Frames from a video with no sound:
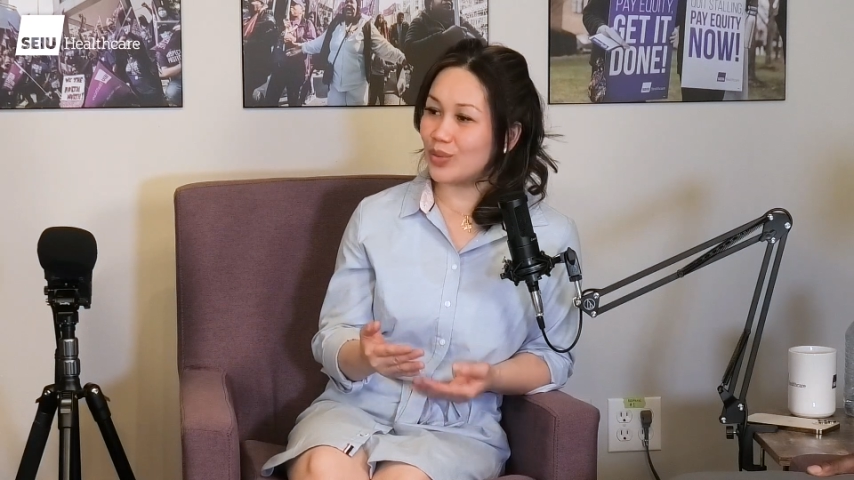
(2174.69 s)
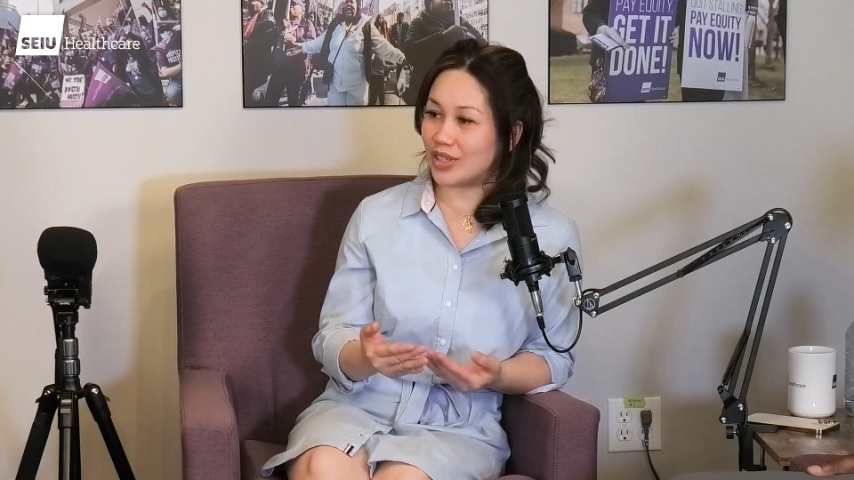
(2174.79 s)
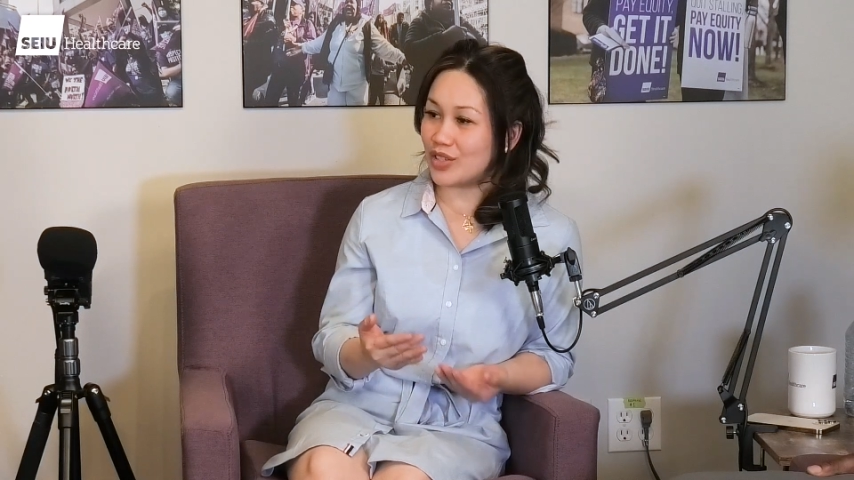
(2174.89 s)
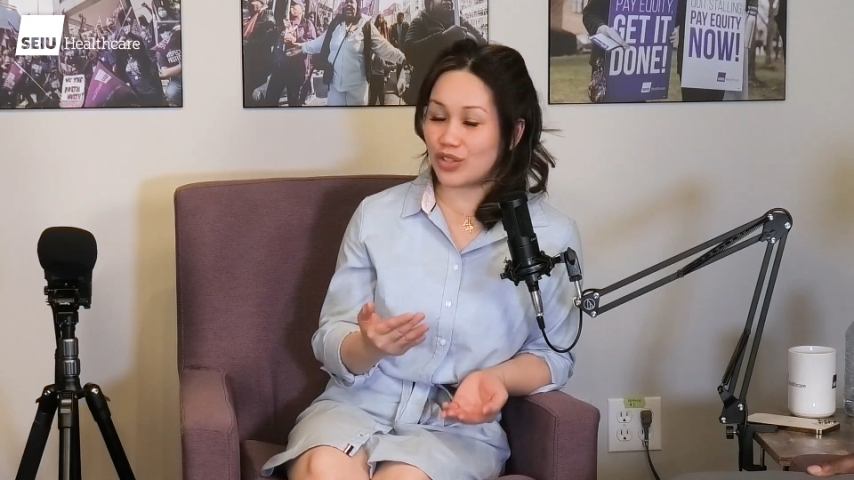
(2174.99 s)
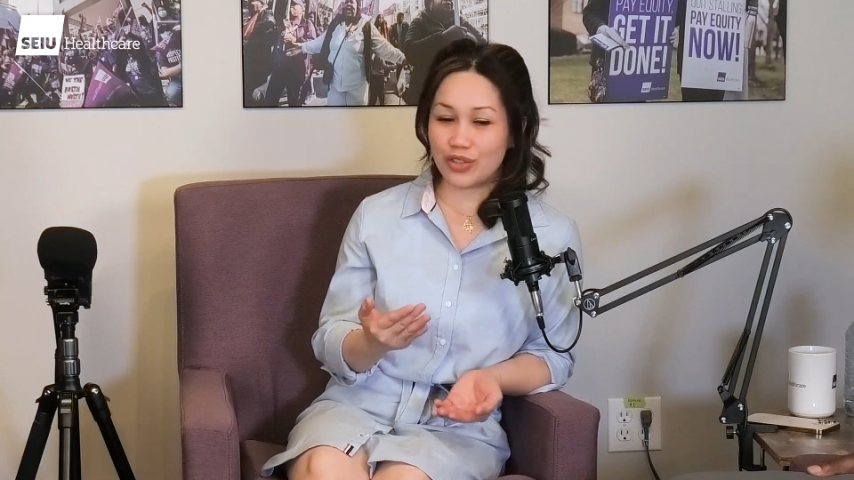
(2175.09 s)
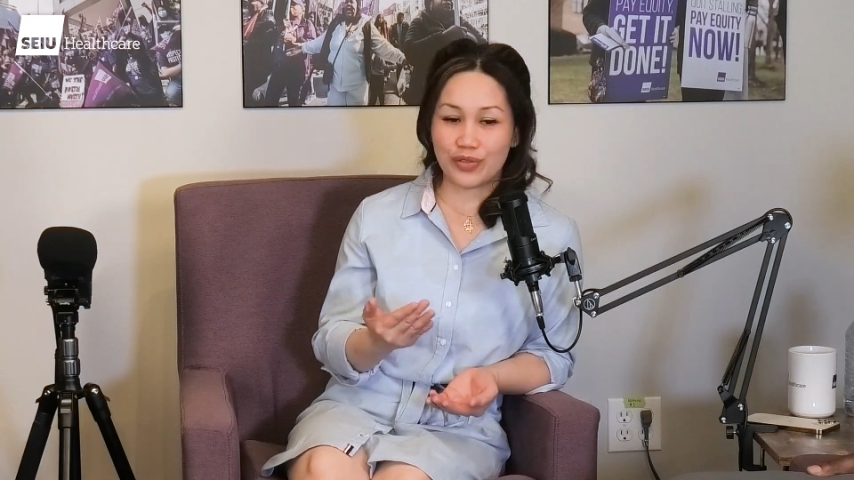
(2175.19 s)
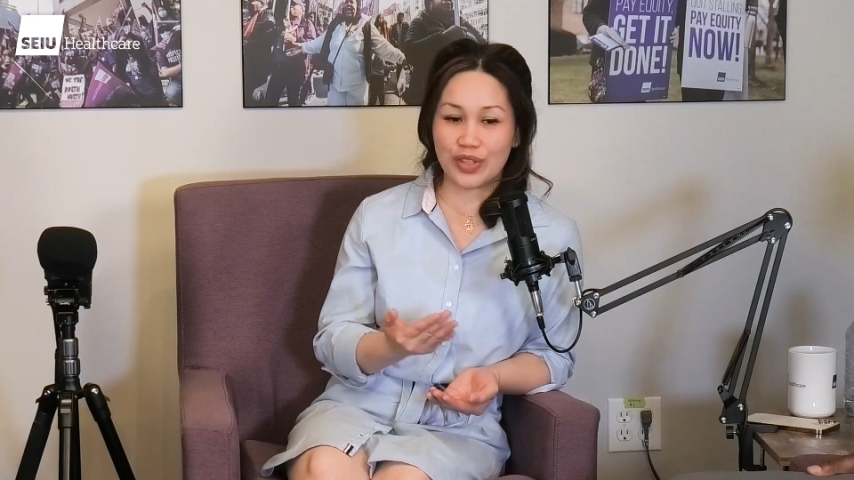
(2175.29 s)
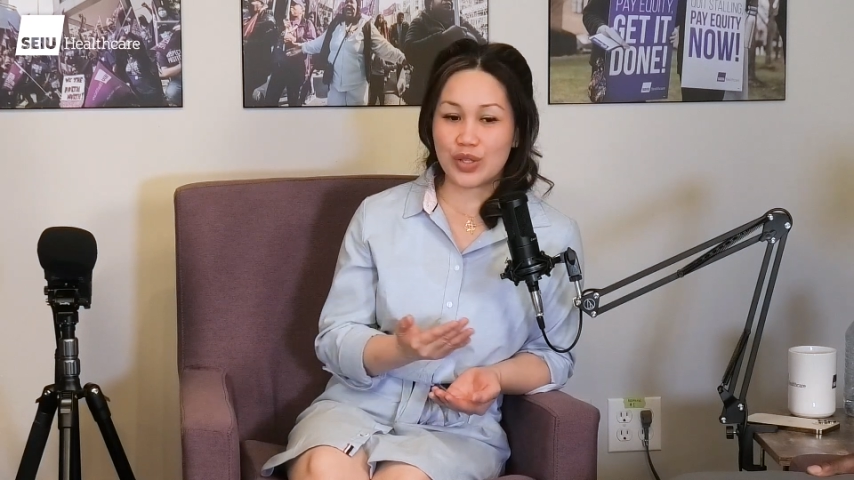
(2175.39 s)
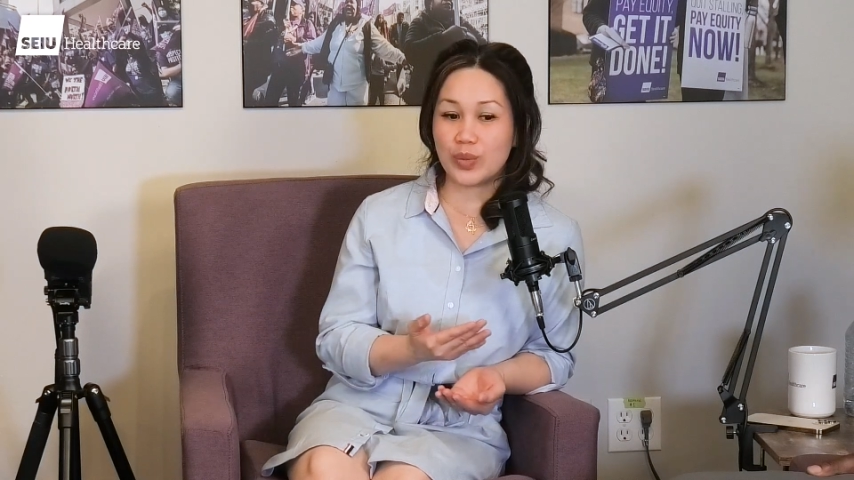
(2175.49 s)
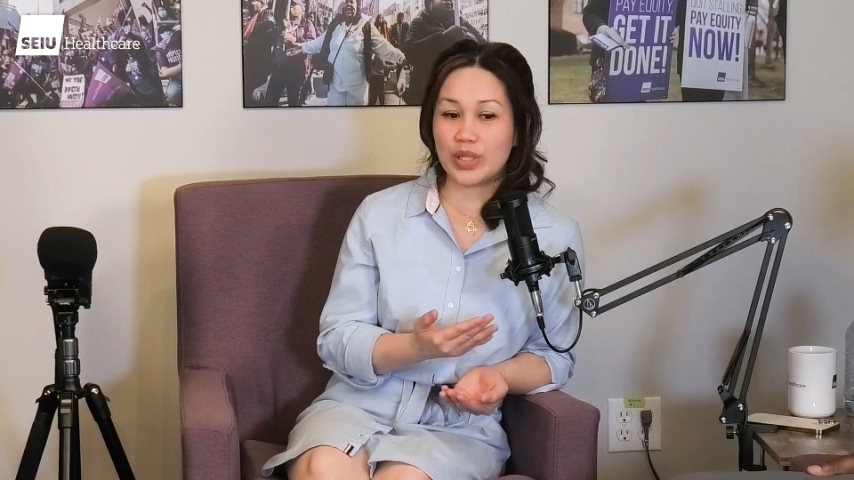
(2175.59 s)
what is the
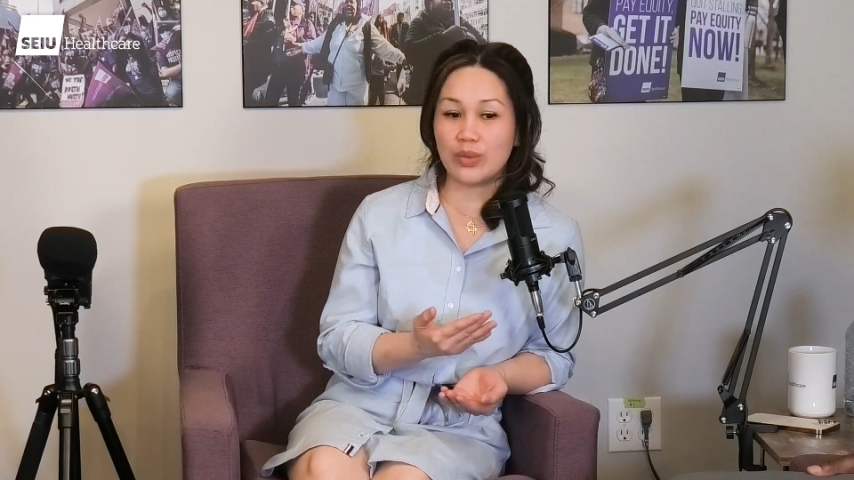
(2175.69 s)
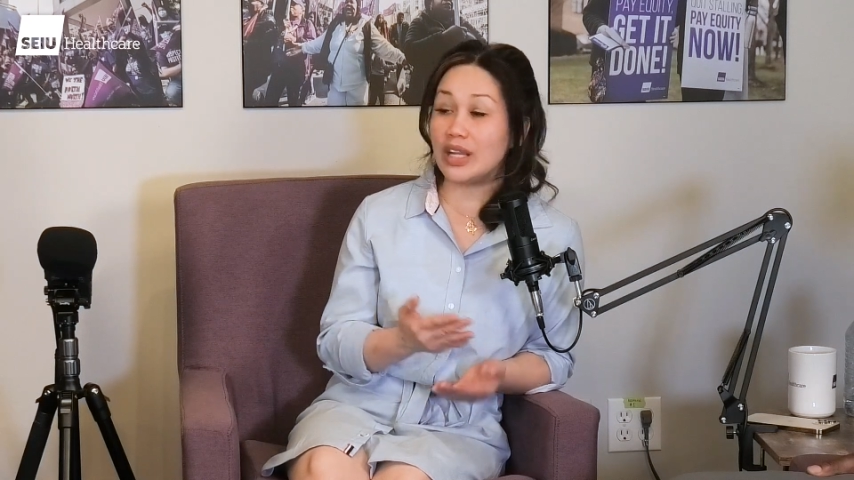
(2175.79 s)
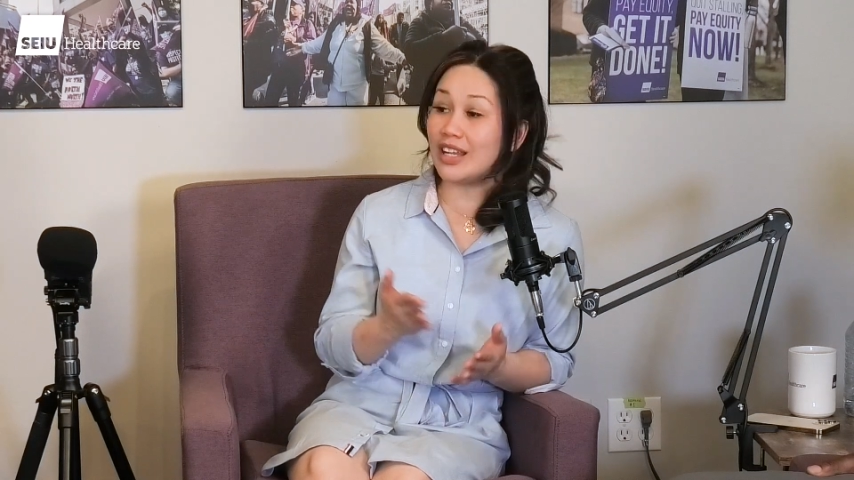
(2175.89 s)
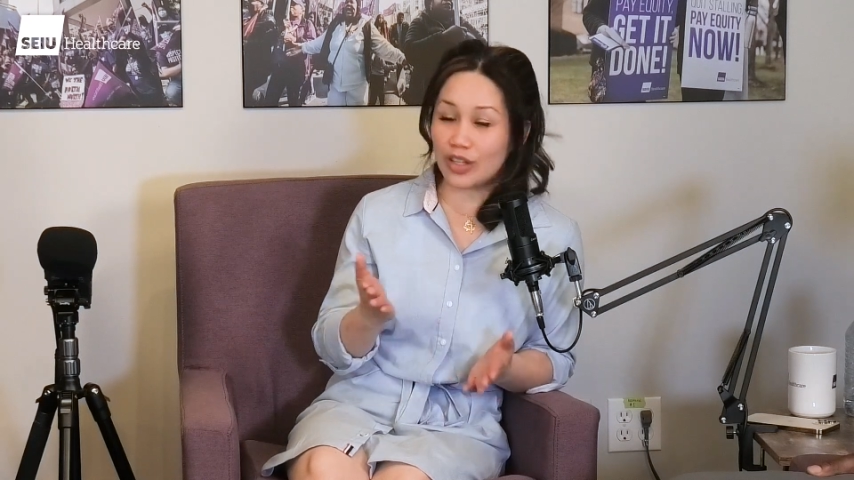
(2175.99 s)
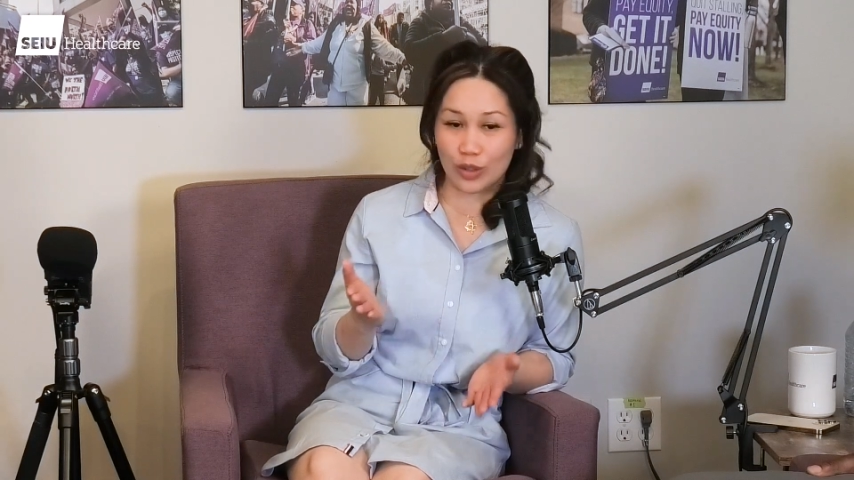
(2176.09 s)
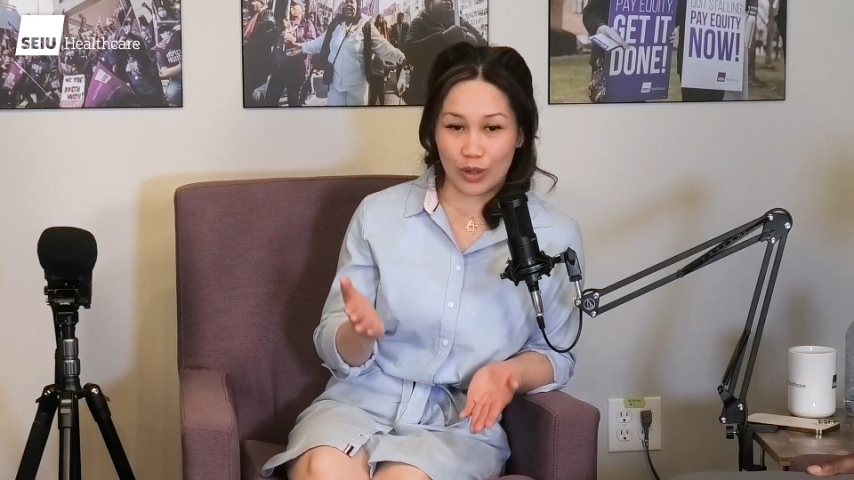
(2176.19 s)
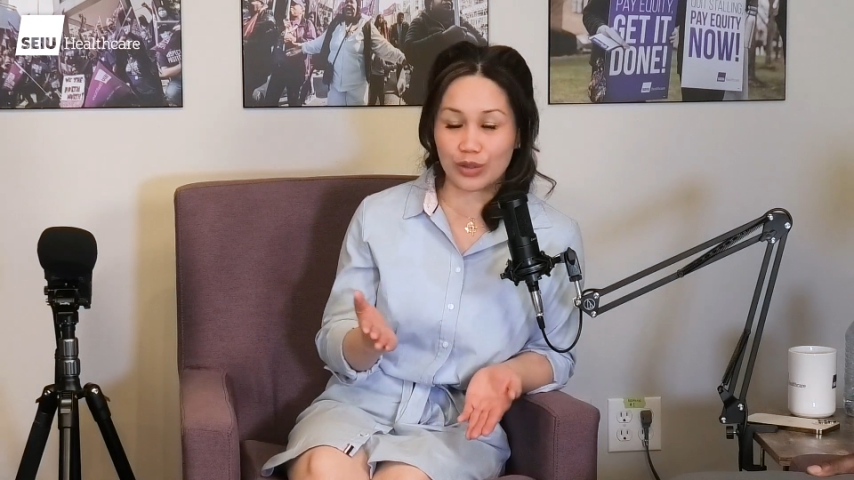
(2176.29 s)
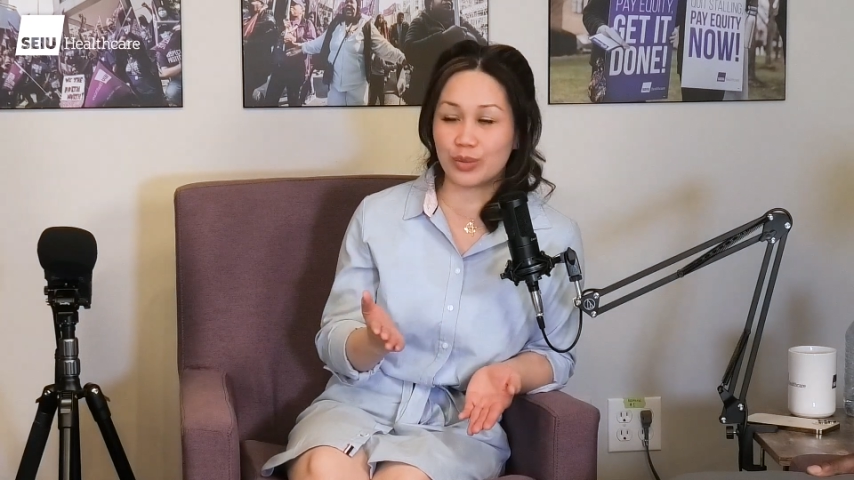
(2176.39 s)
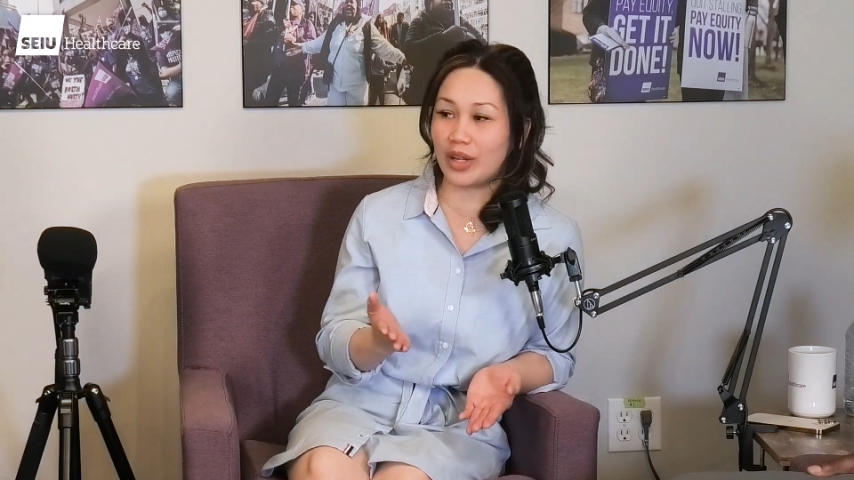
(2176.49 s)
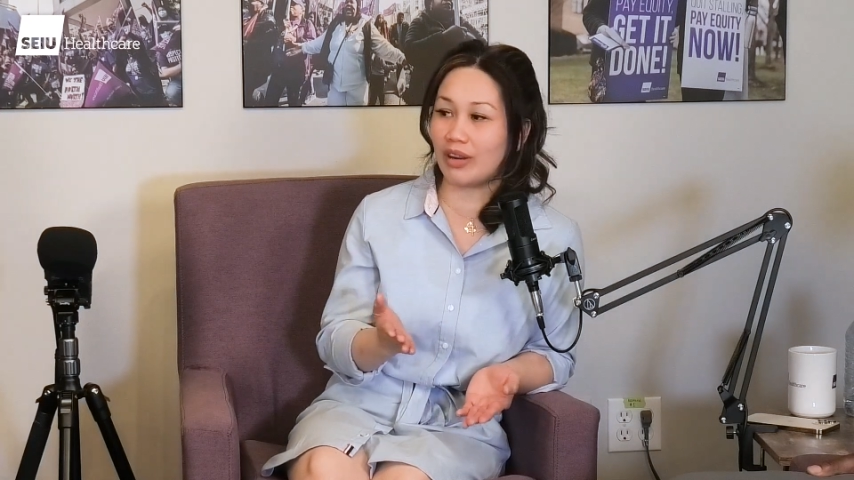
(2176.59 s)
difference in a
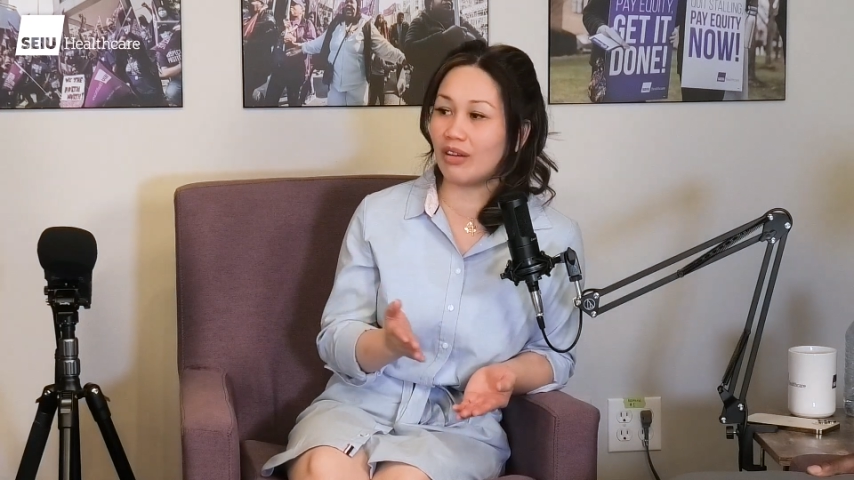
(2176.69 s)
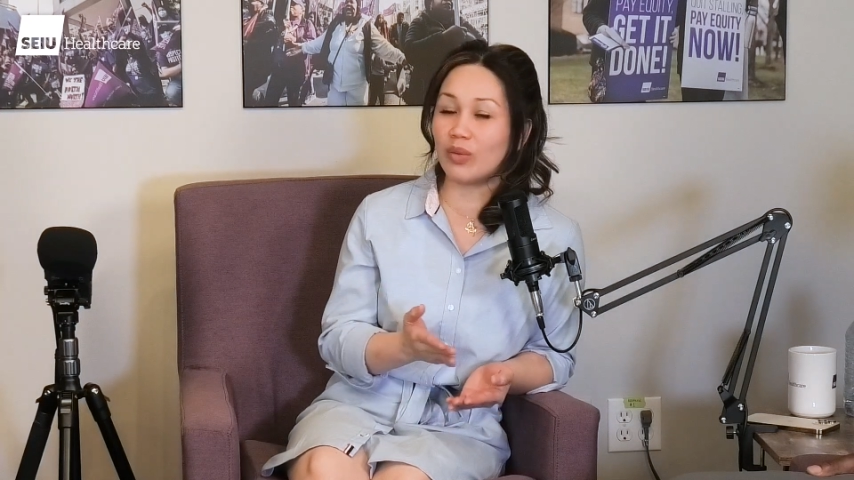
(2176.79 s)
long-term care?